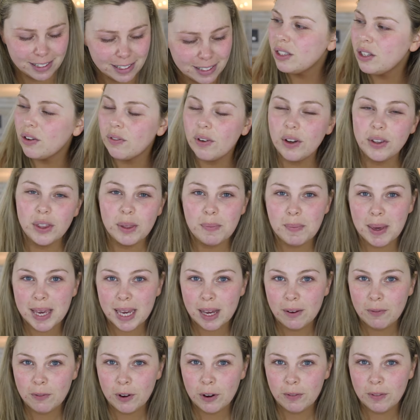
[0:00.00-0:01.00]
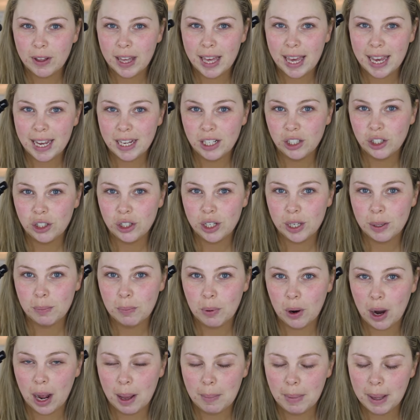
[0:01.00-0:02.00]
So I've got the Makeup Forever HD
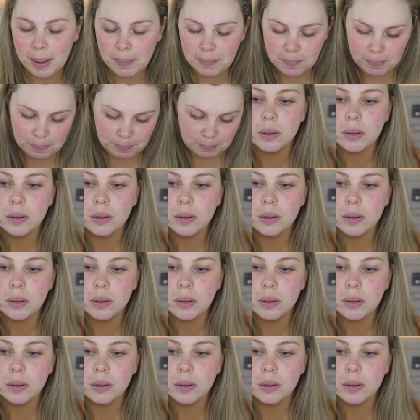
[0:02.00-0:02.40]
Primer.